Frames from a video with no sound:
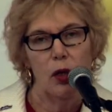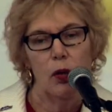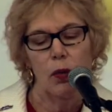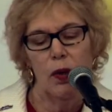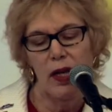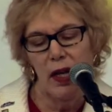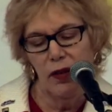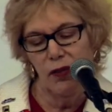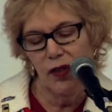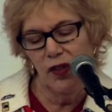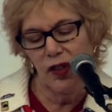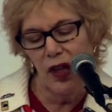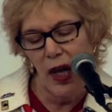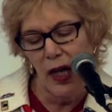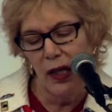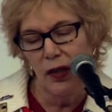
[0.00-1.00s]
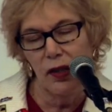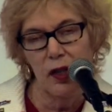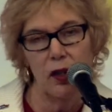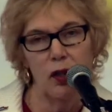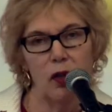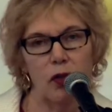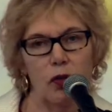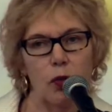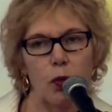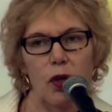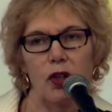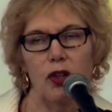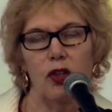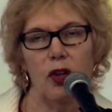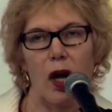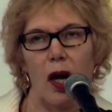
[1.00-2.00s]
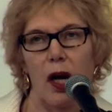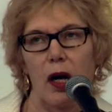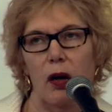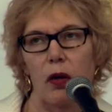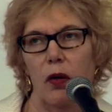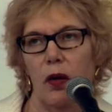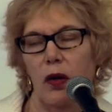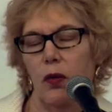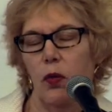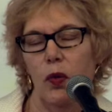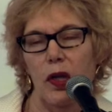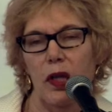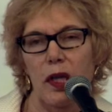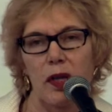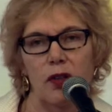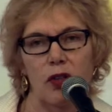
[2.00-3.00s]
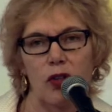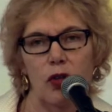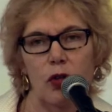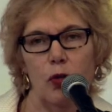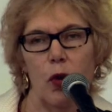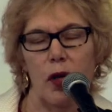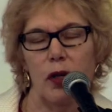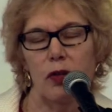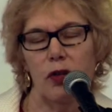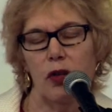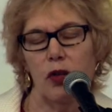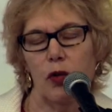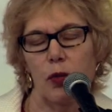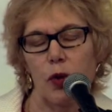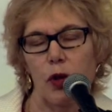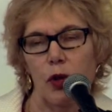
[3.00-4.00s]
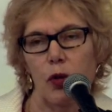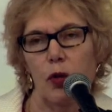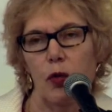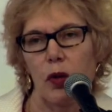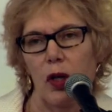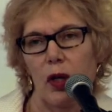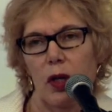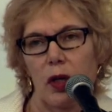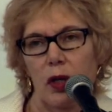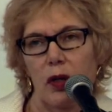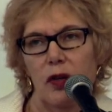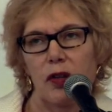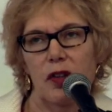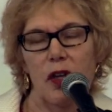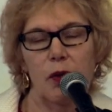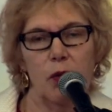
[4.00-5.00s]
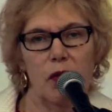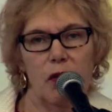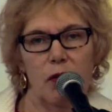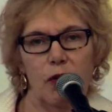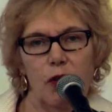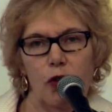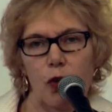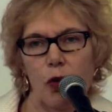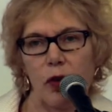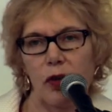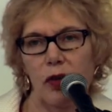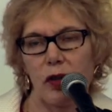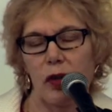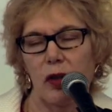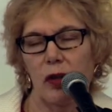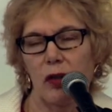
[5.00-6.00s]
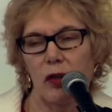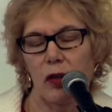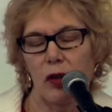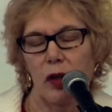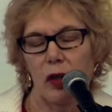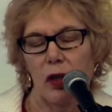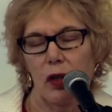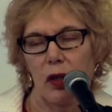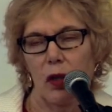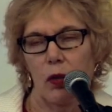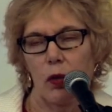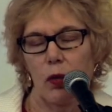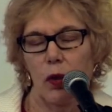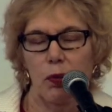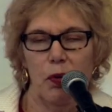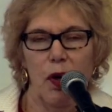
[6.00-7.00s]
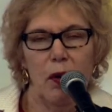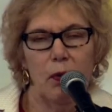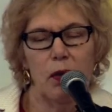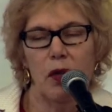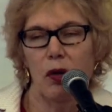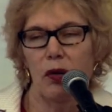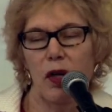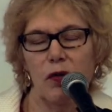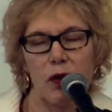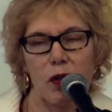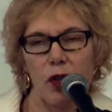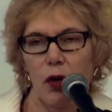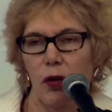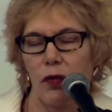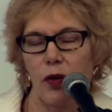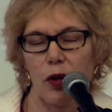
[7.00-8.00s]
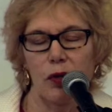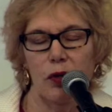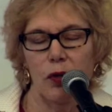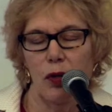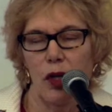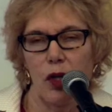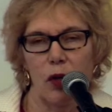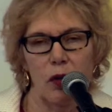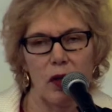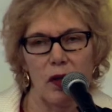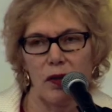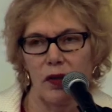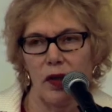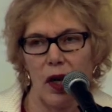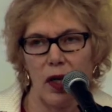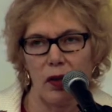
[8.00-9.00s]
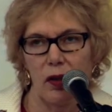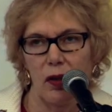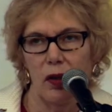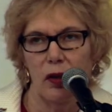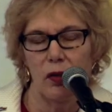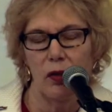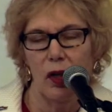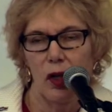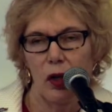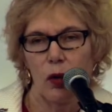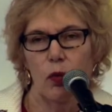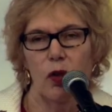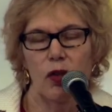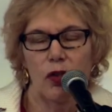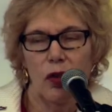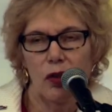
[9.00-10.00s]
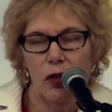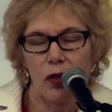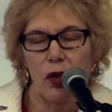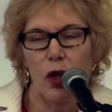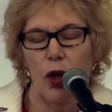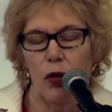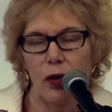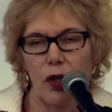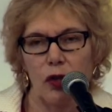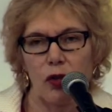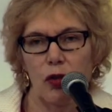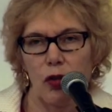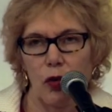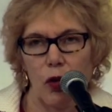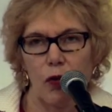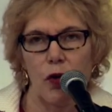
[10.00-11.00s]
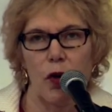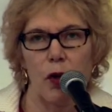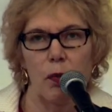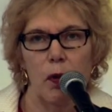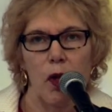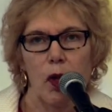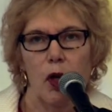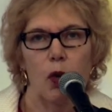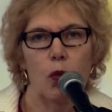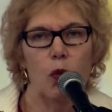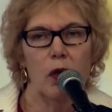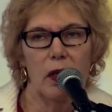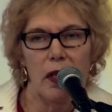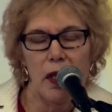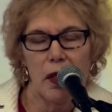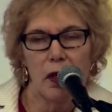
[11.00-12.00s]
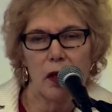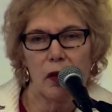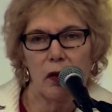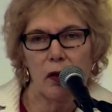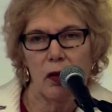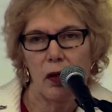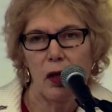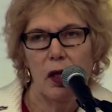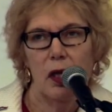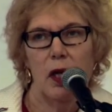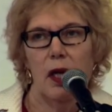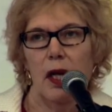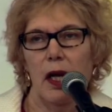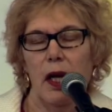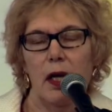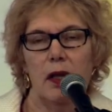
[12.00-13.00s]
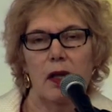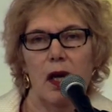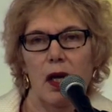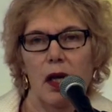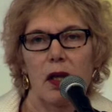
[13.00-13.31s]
We have side deals which are released to us through secretive sources. We probably don't even know if those are the only side deals. We just know that 2 of them were leaked, and